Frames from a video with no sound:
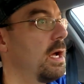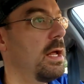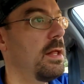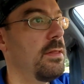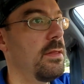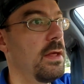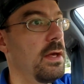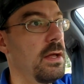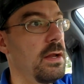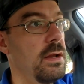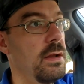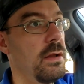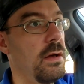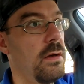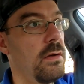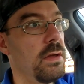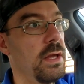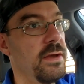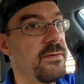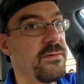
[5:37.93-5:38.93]
and then
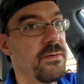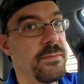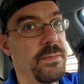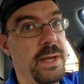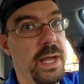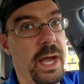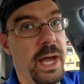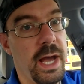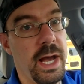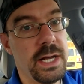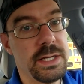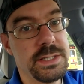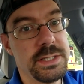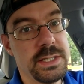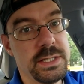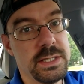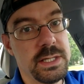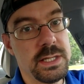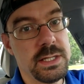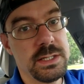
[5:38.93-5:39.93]
I'll give him
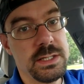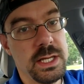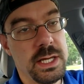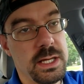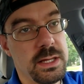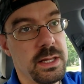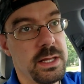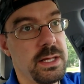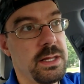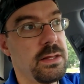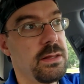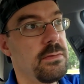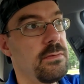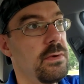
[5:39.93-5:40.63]
cash and then take like